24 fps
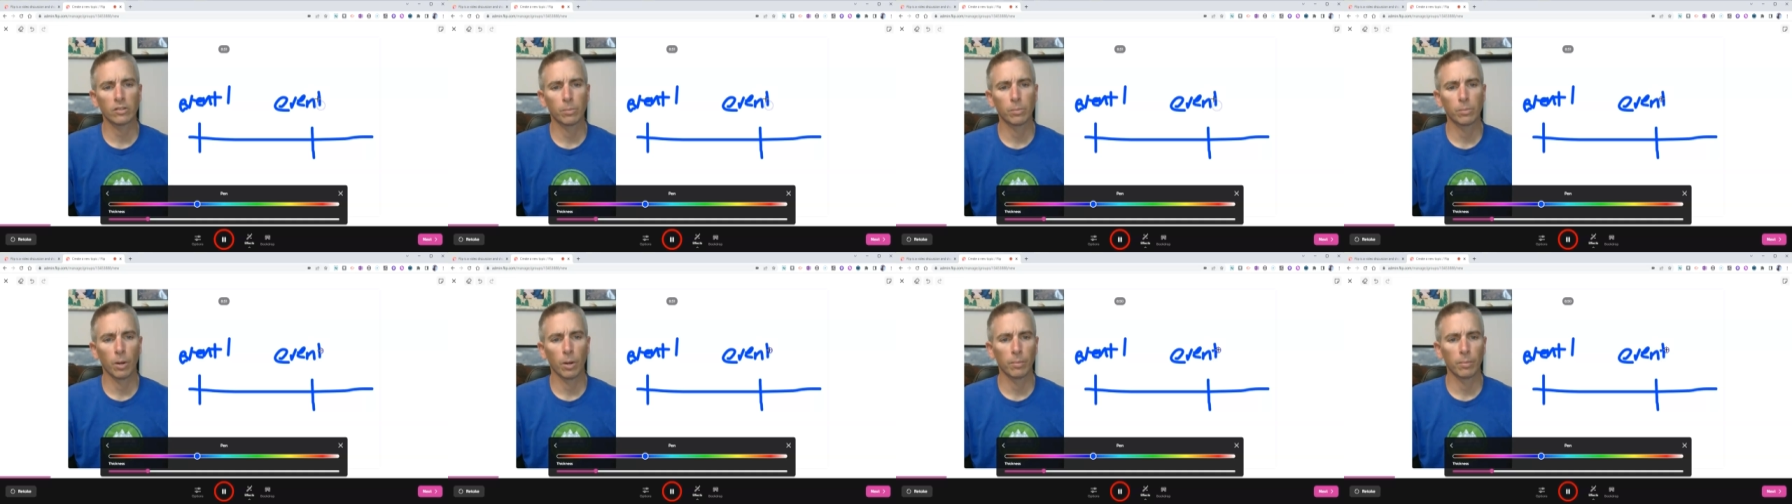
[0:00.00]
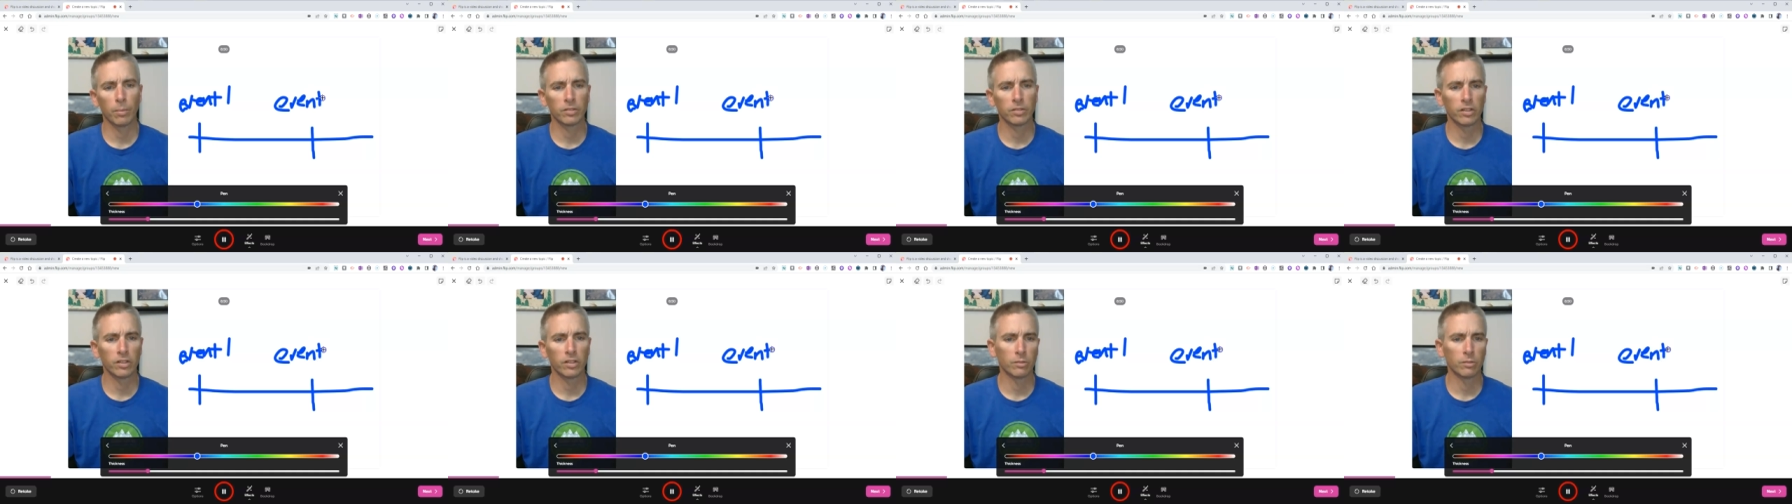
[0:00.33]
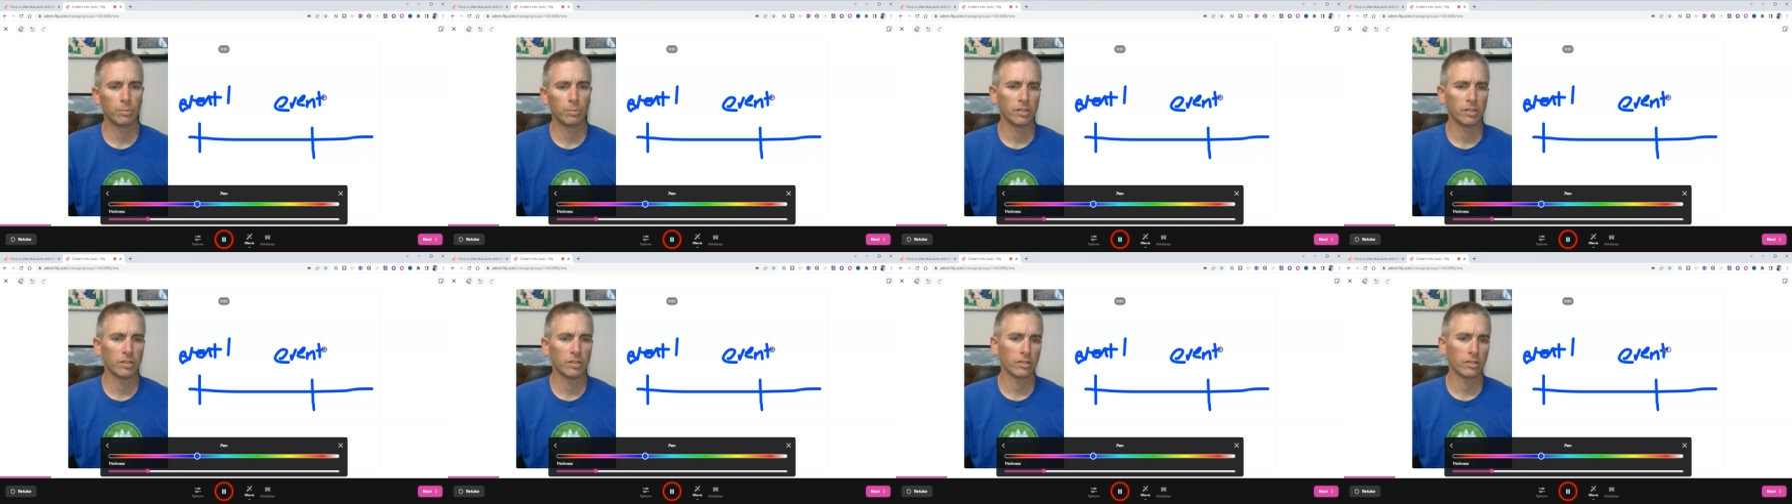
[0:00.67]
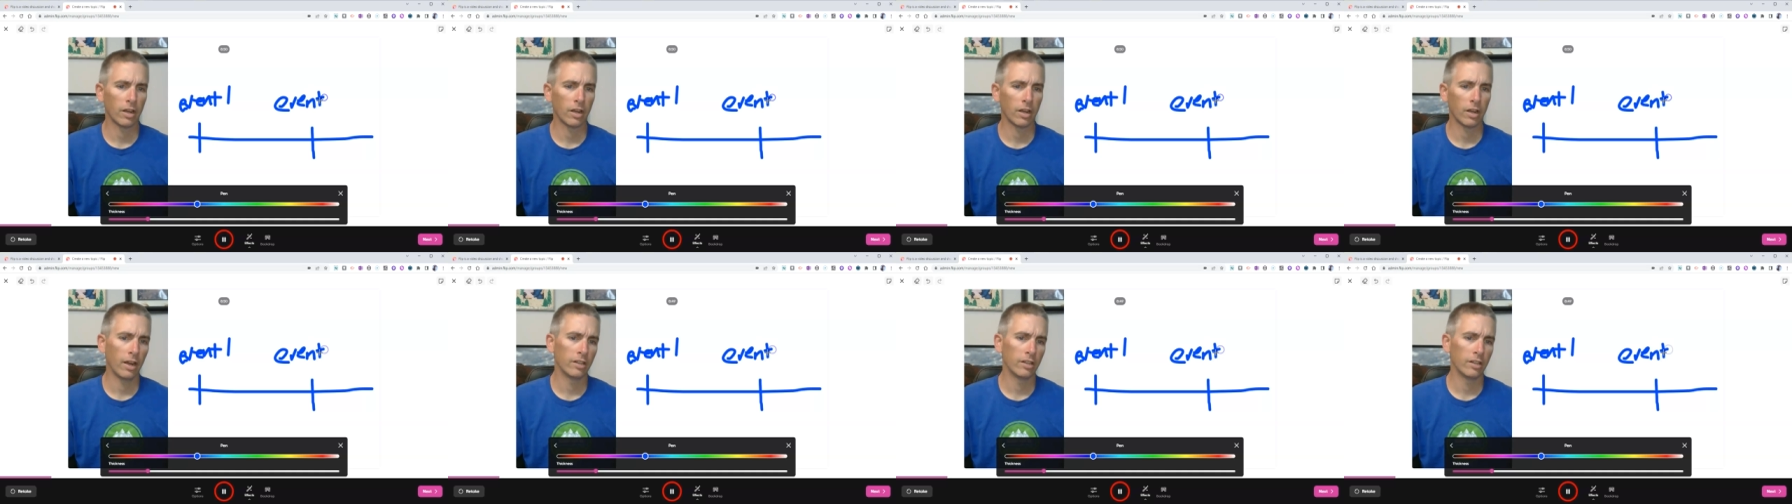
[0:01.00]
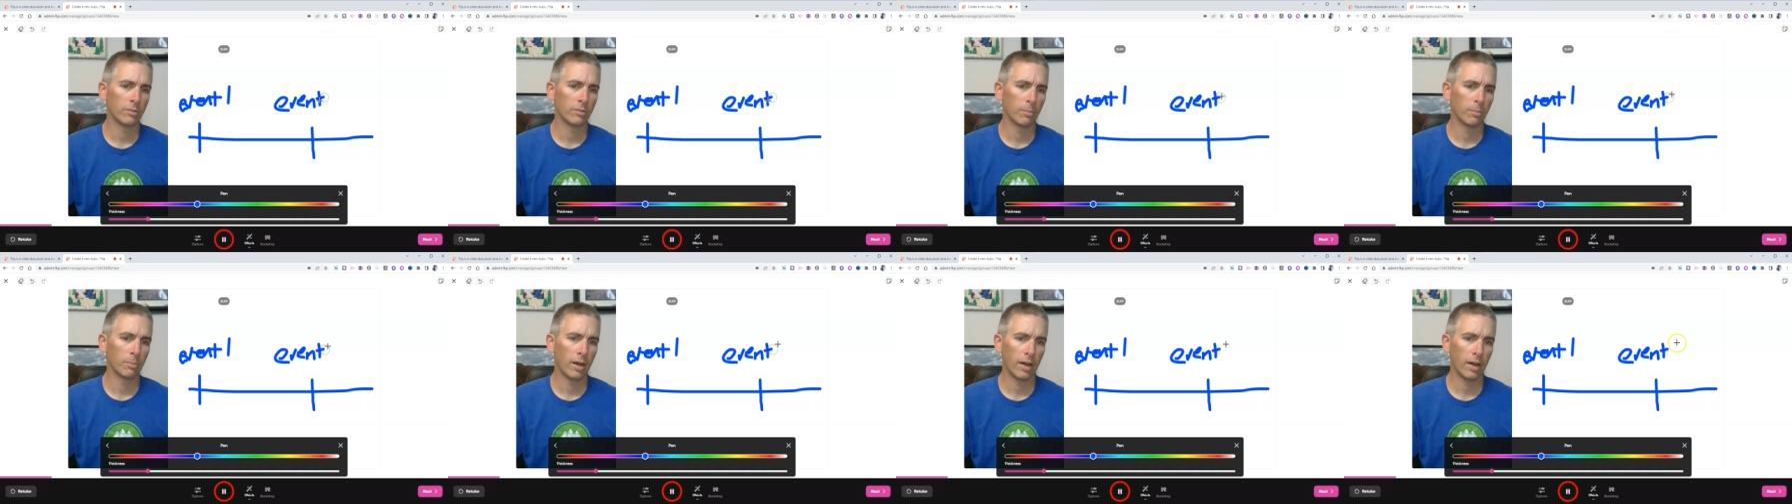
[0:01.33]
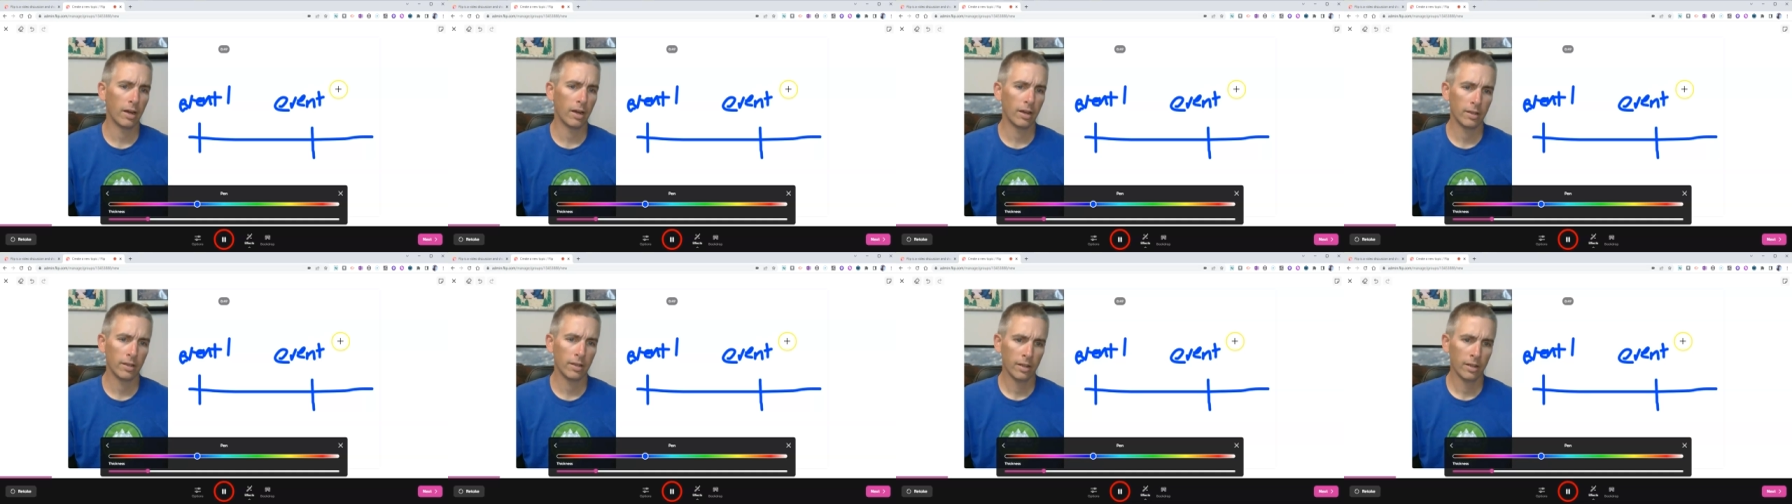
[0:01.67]
purposes besides
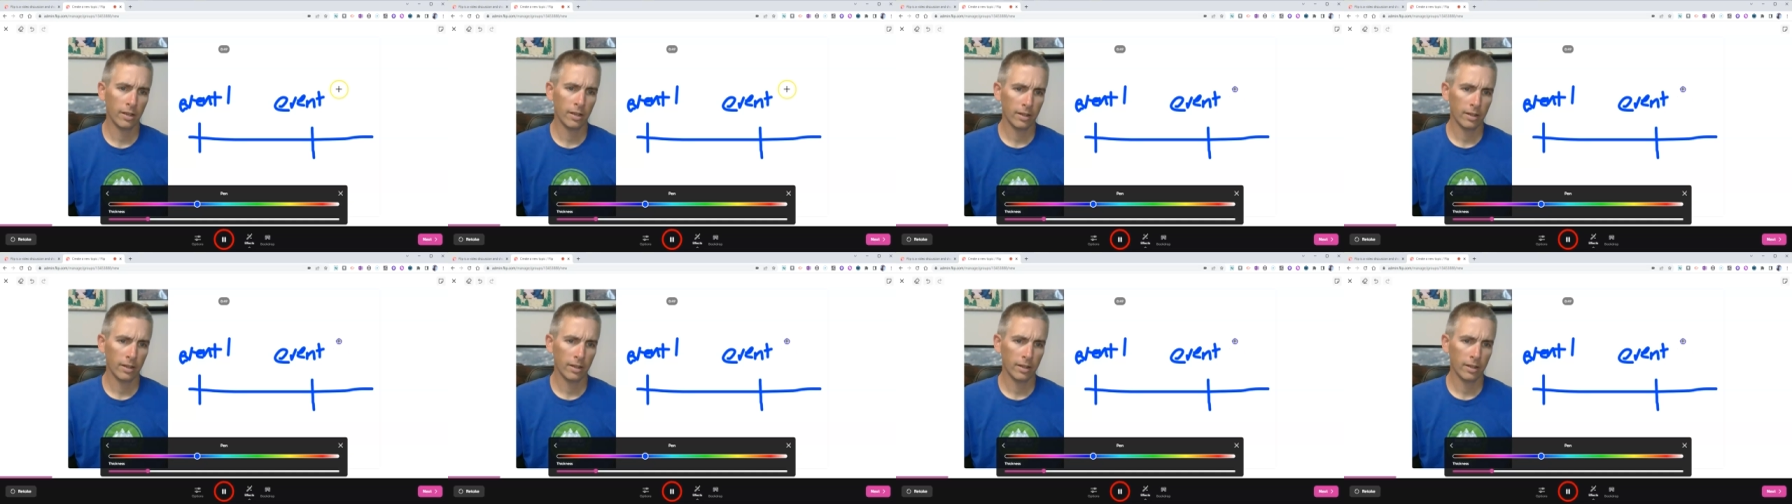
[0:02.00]
my